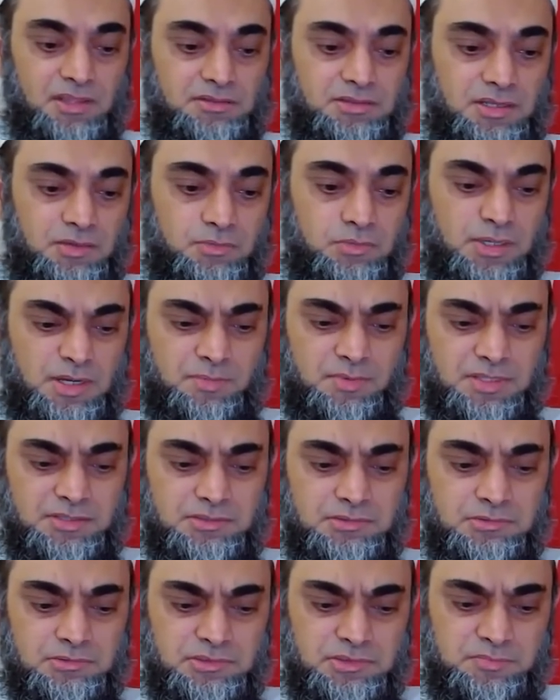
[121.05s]
Now, what
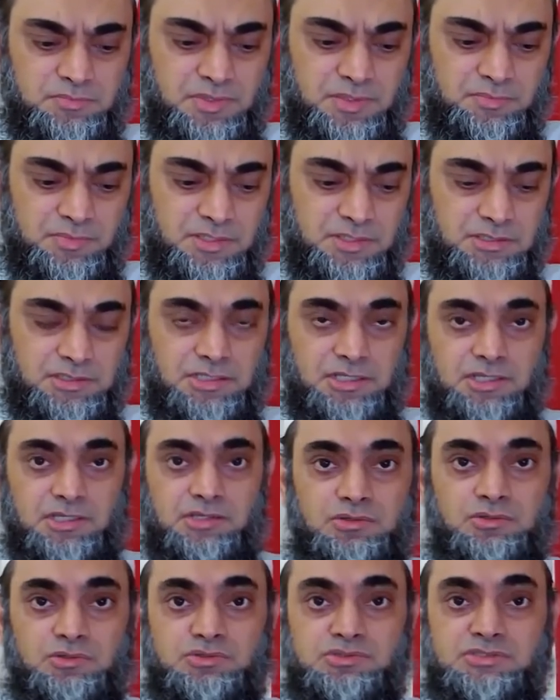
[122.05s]
about those people
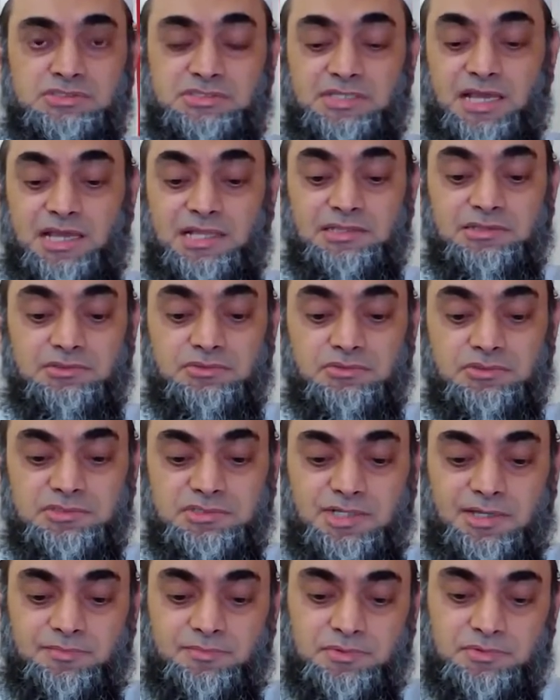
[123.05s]
who sell those
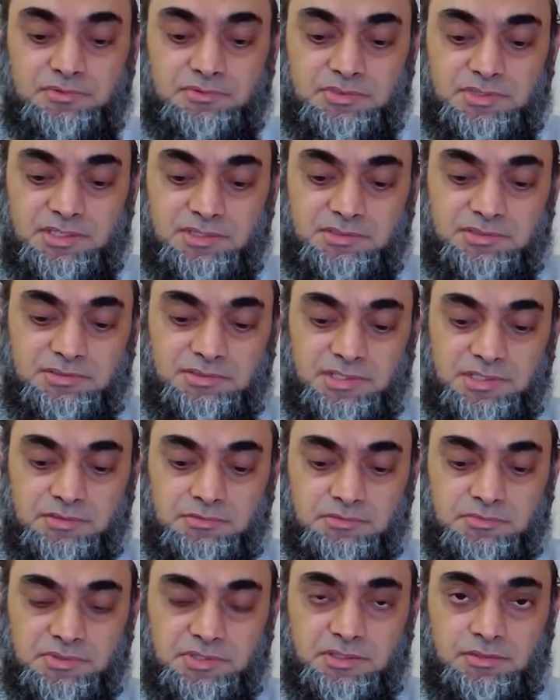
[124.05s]
types of things,
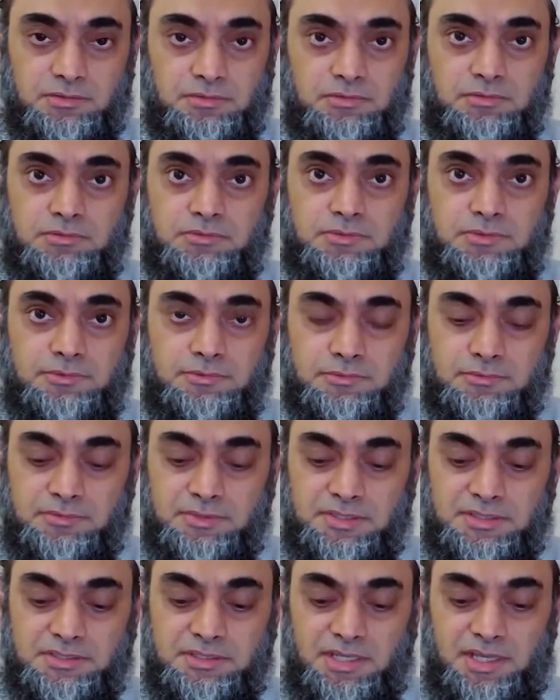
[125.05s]
like ring
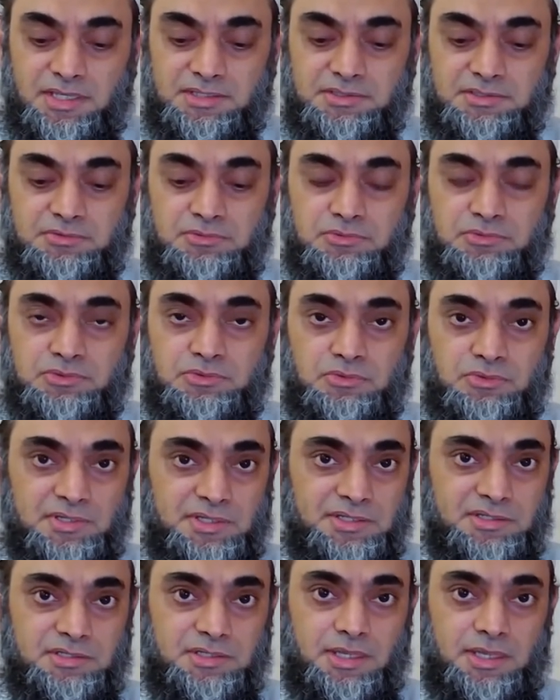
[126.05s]
jewelry, has a
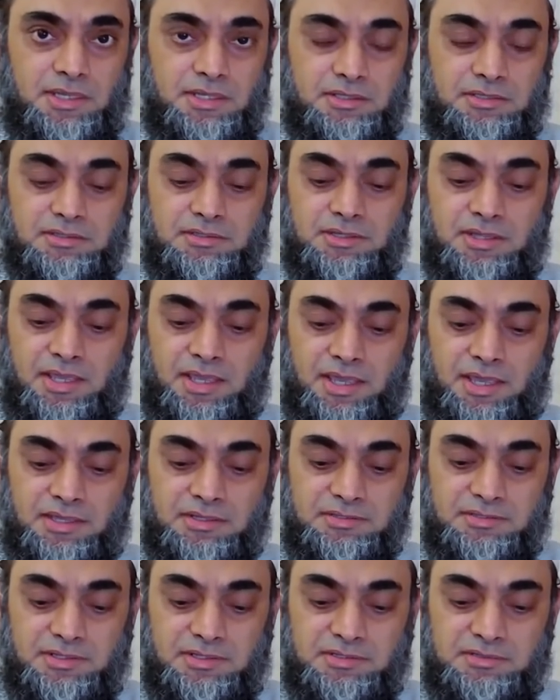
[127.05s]
dosoric sense,
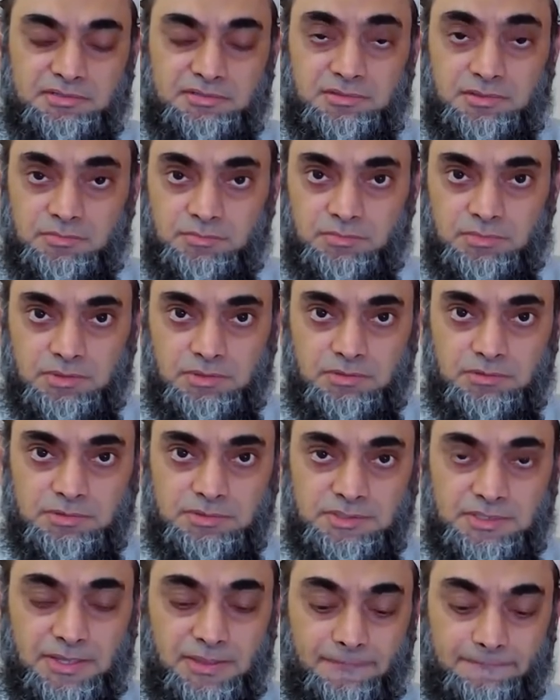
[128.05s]
has a
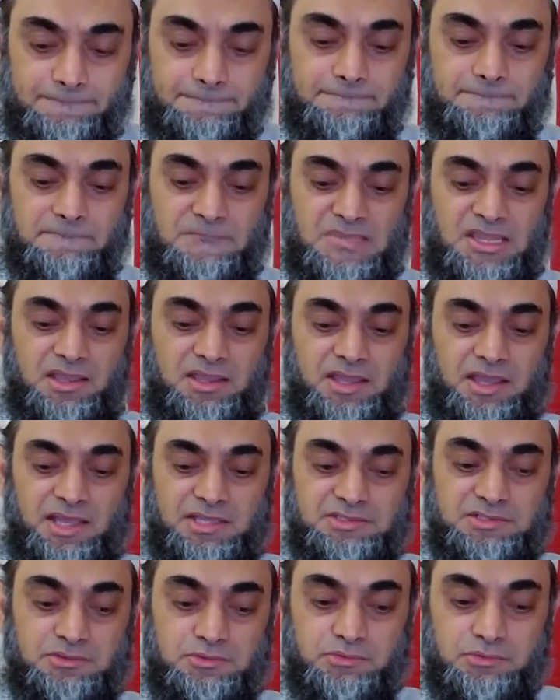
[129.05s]
symbols,
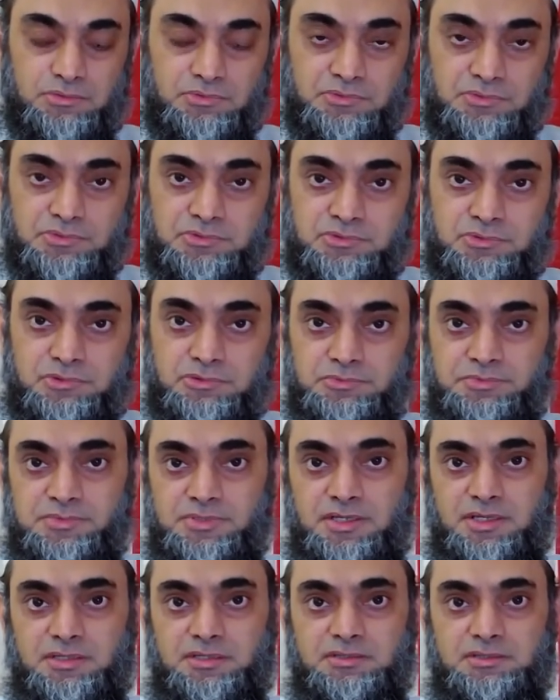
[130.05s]
has a horoscope
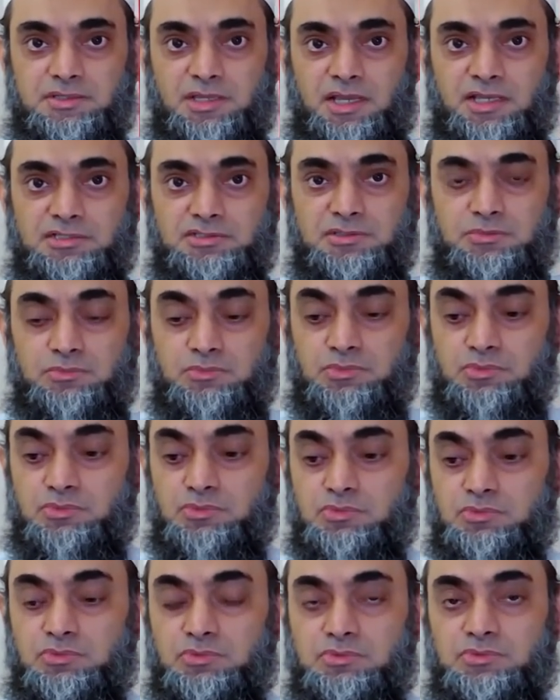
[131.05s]
signs, has a
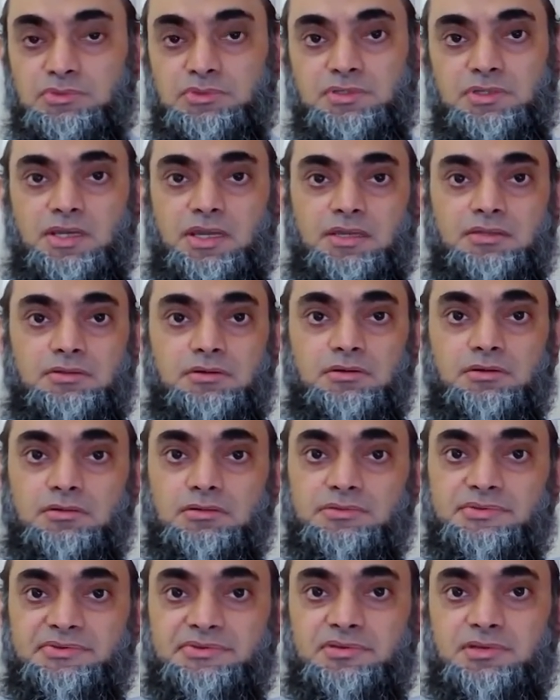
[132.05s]
moons and
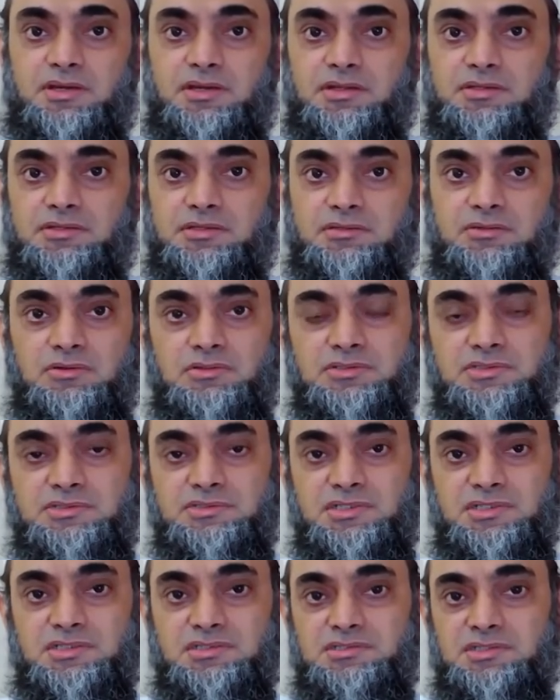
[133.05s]
all the stars and all
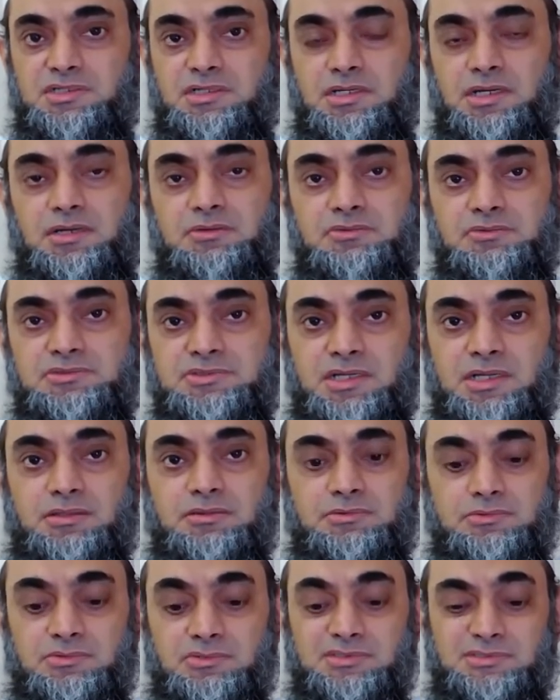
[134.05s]
this thing. Is it allowed to
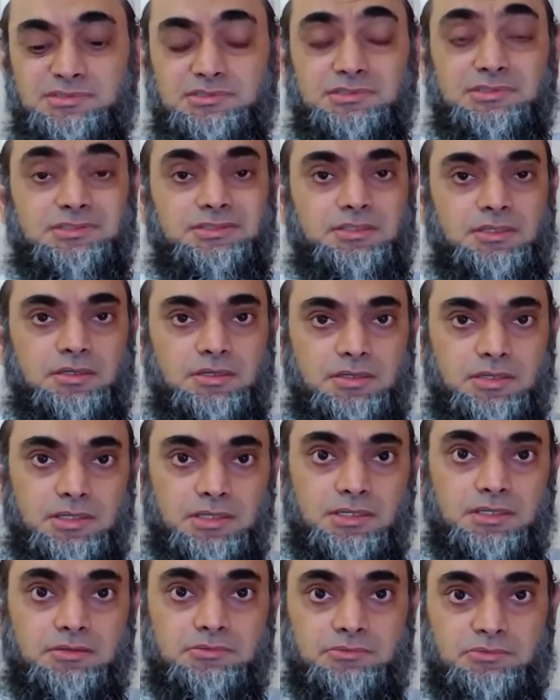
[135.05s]
sell? No, it's not
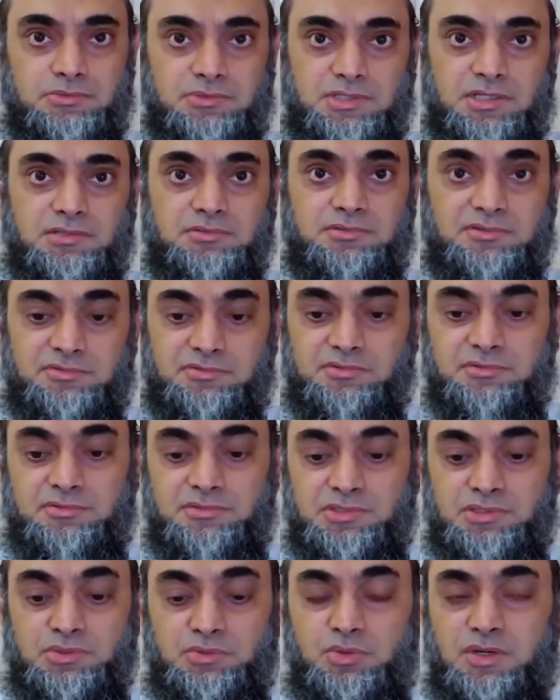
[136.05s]
allowed to sell
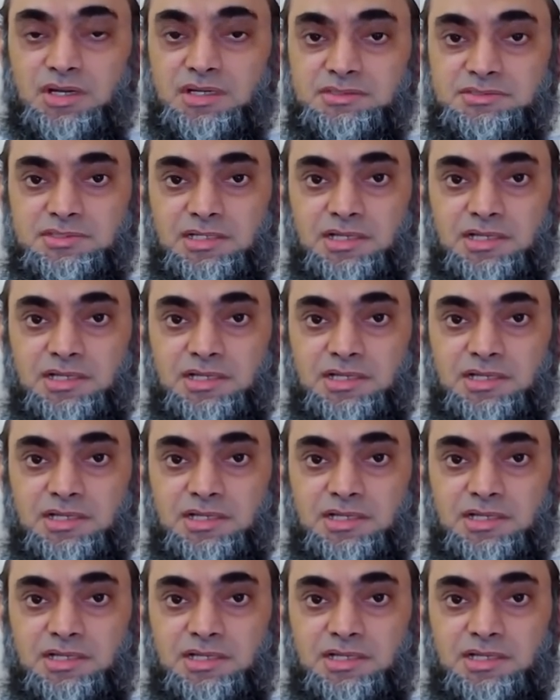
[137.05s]
this. You are